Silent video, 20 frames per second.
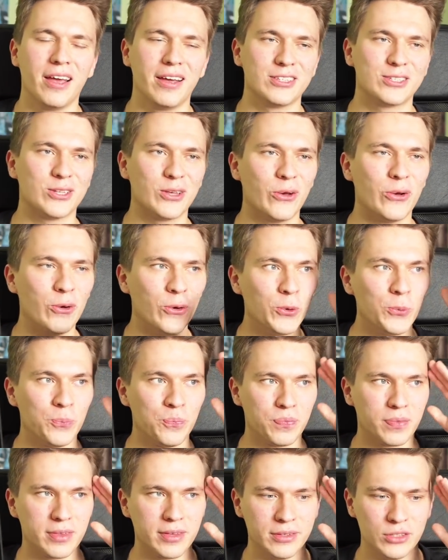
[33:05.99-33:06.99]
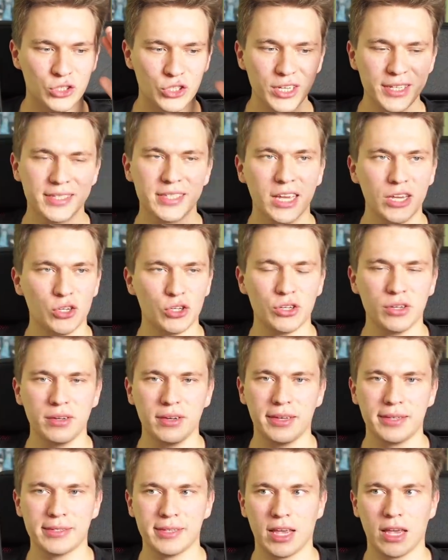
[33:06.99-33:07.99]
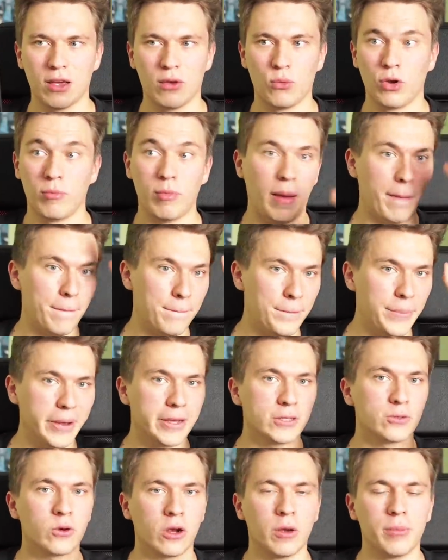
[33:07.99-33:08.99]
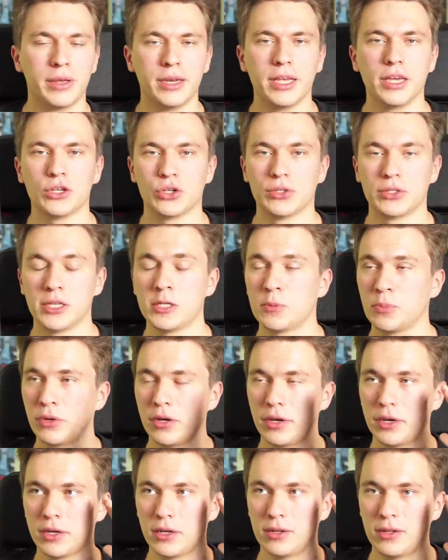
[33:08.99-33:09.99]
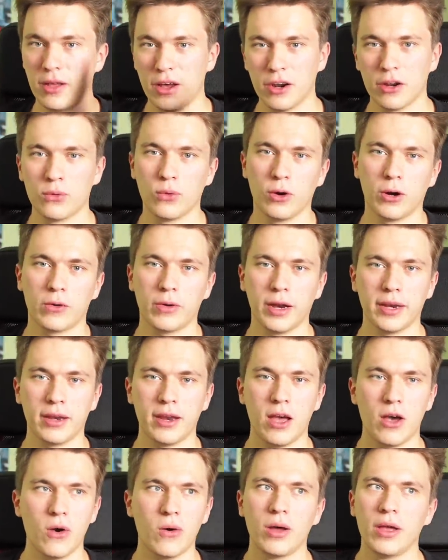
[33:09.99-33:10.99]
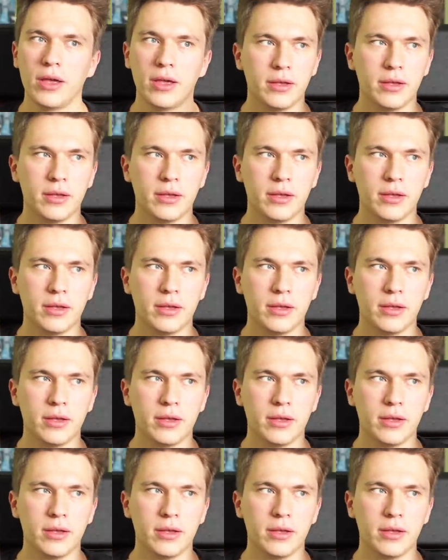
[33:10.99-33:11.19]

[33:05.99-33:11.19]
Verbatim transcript: So G Station is like one of my biggest recommendations. He's putting in a lot of work right now.